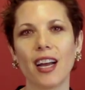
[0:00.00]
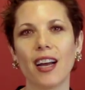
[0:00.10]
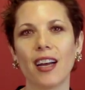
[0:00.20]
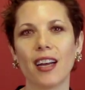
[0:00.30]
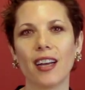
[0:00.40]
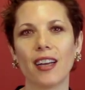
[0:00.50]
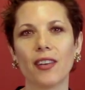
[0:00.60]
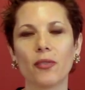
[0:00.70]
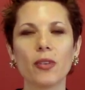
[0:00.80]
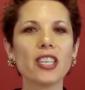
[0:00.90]

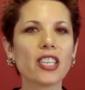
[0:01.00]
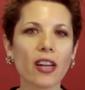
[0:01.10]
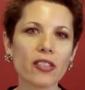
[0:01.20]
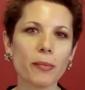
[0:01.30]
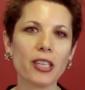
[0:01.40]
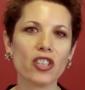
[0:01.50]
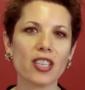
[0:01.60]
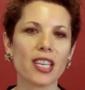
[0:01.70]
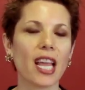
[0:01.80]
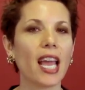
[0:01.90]
uh, reached out to me and she
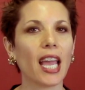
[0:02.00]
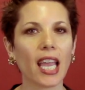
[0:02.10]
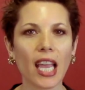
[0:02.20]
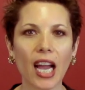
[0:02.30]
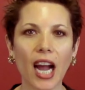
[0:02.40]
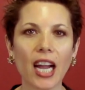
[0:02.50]
said, Hey,